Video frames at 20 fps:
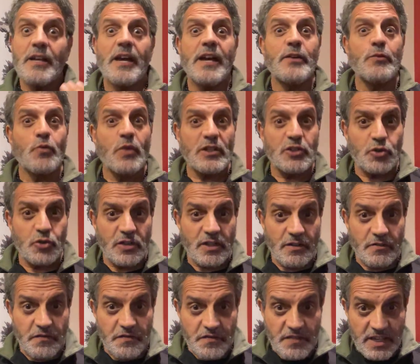and what you
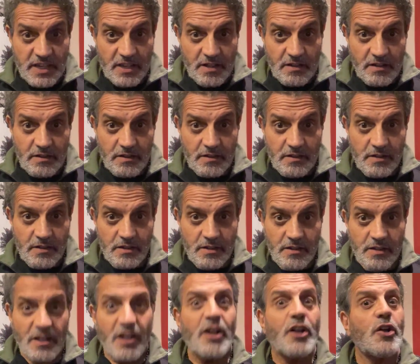can feel,
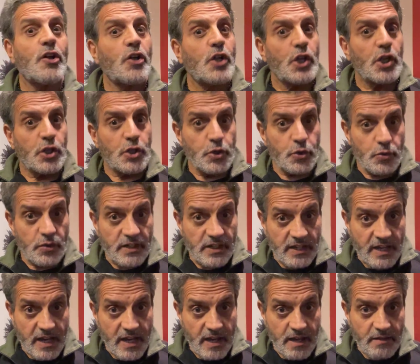you can
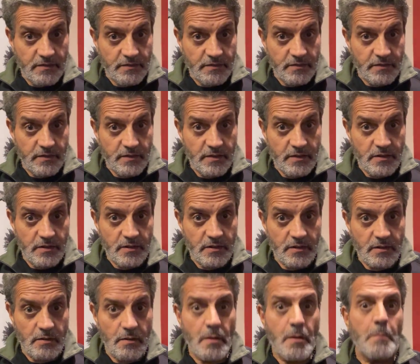have.
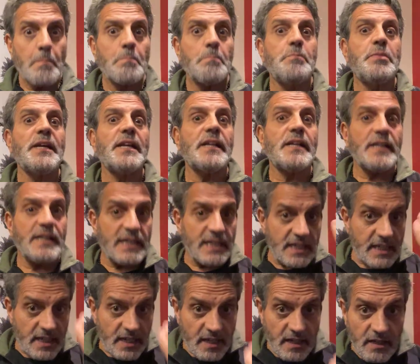
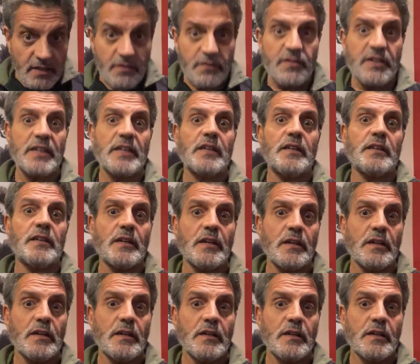Believing,
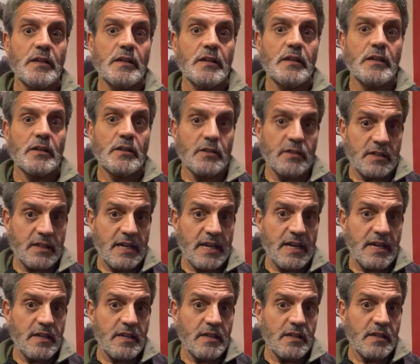
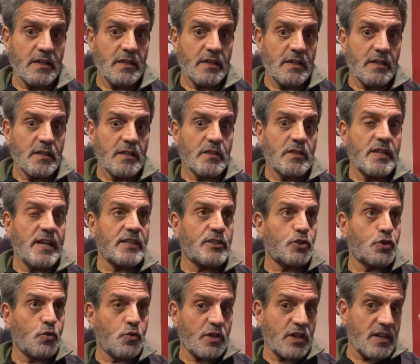okay,
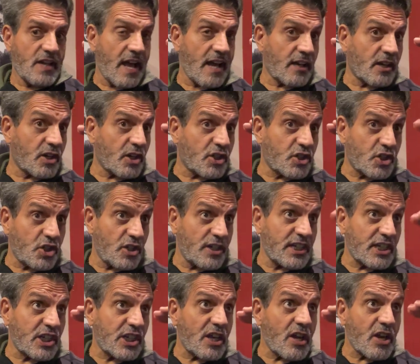that you can
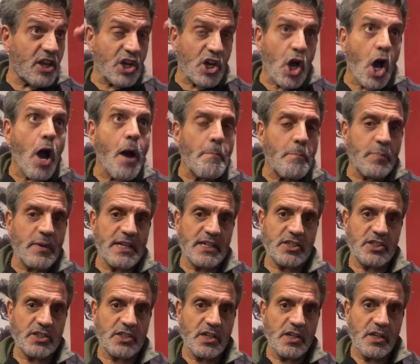actually
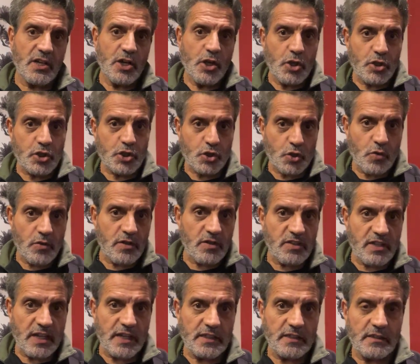accomplish a certain
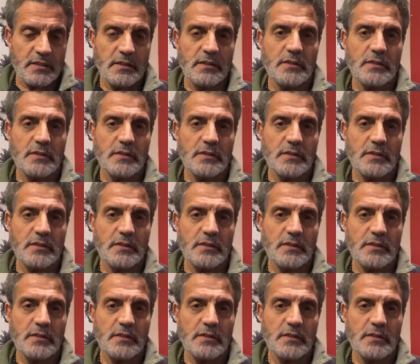thing